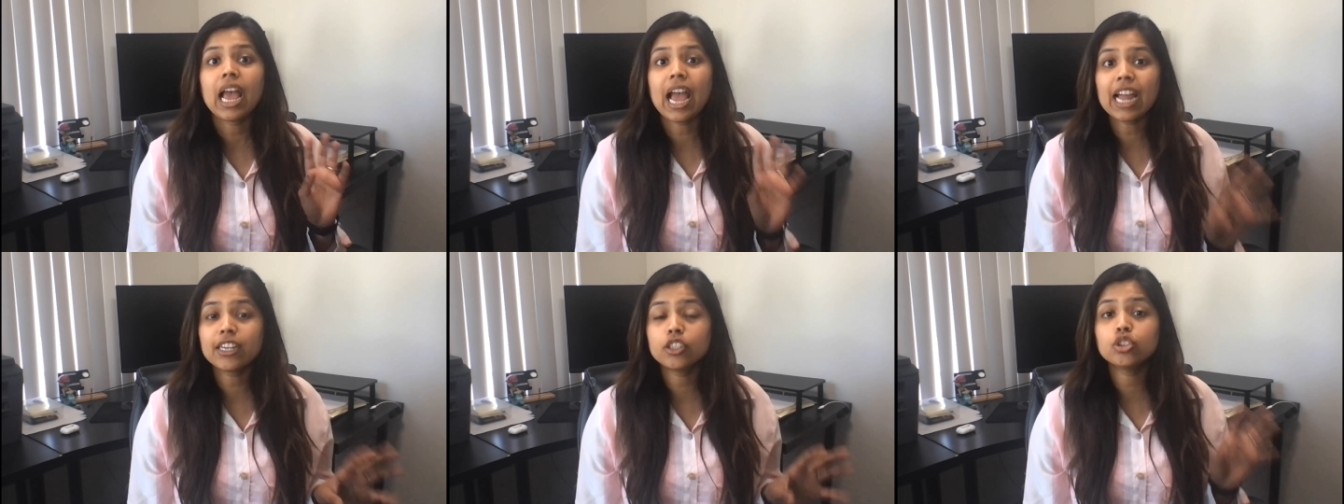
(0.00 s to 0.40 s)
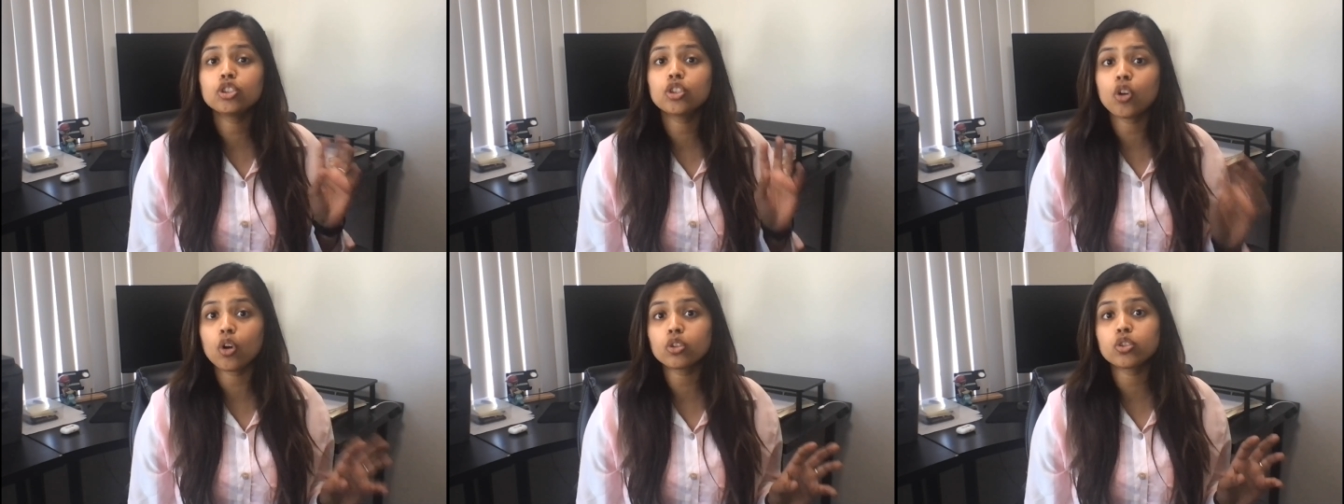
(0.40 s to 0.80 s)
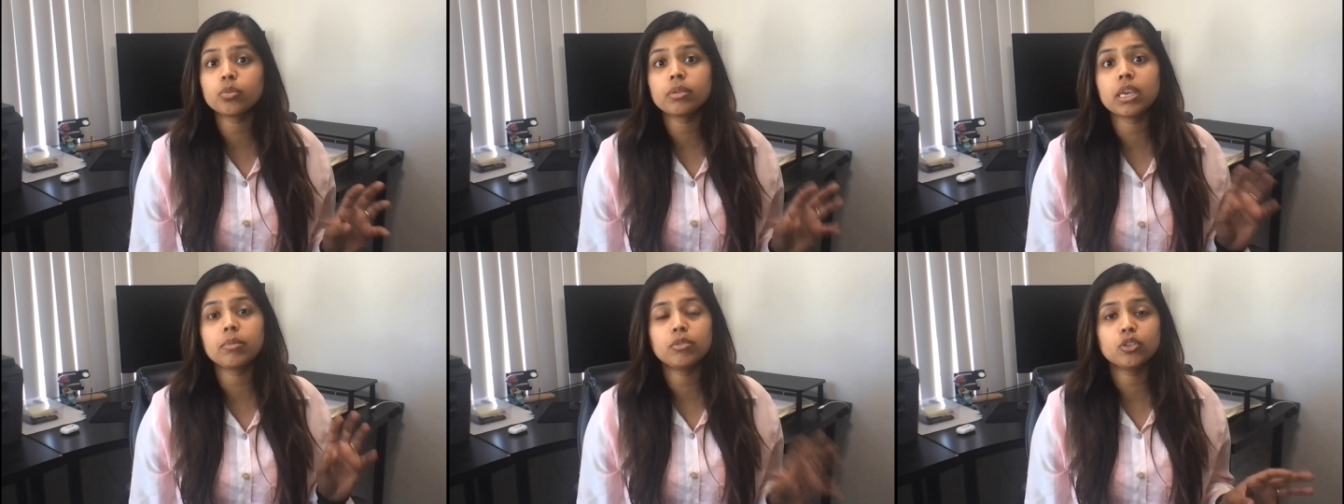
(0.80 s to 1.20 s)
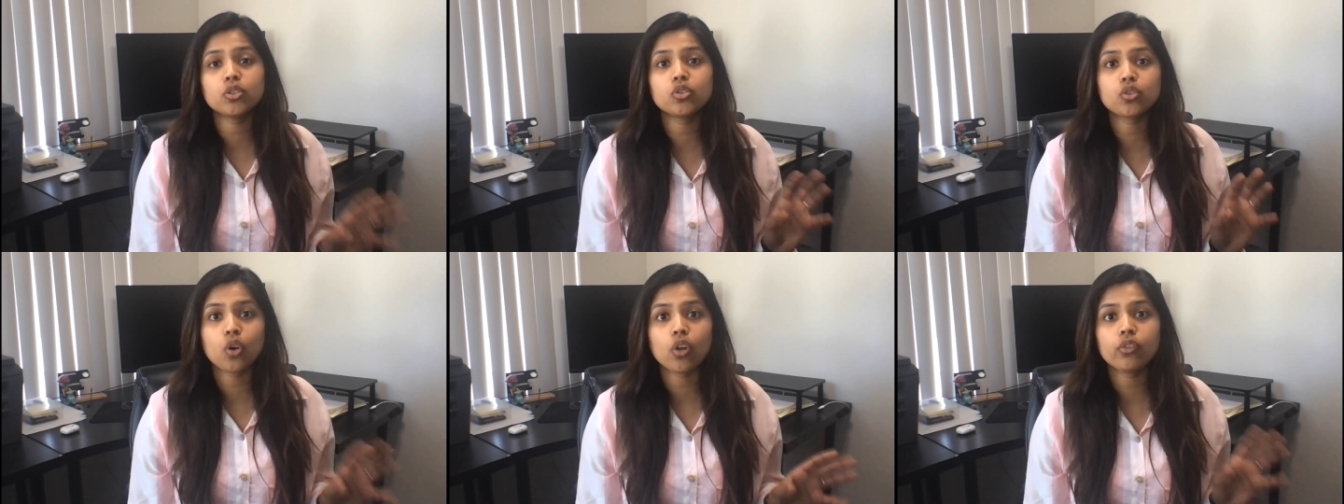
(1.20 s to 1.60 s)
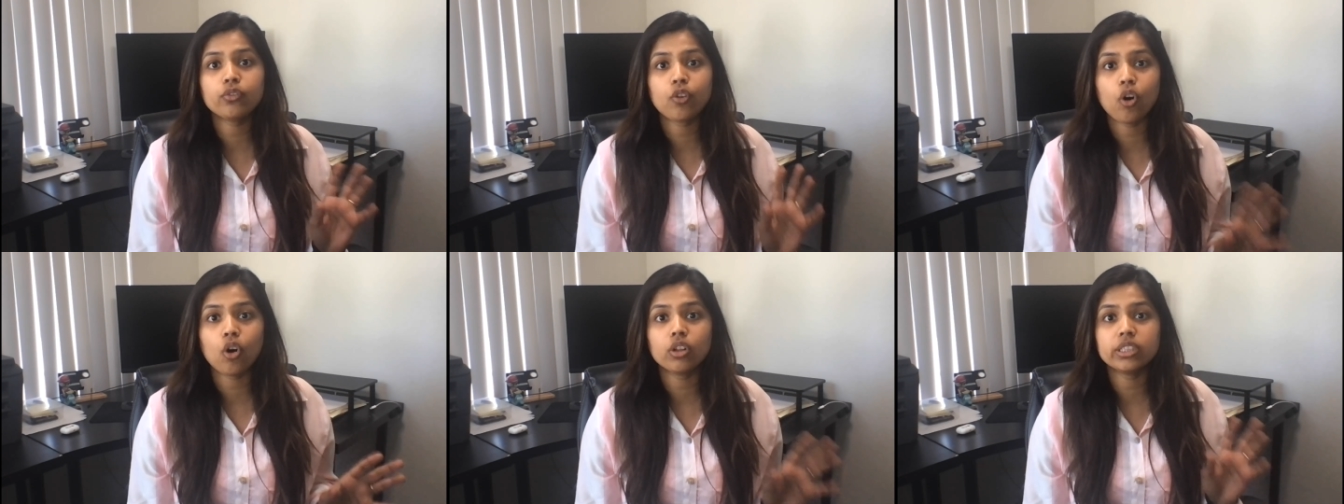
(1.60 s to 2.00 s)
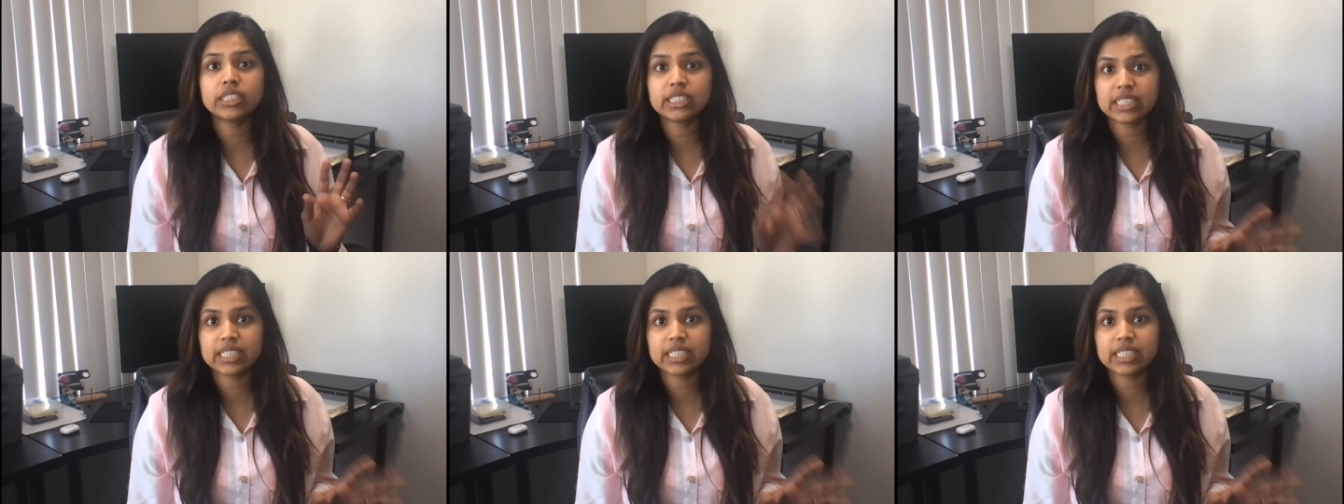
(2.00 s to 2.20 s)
And you should also be able to solve for all the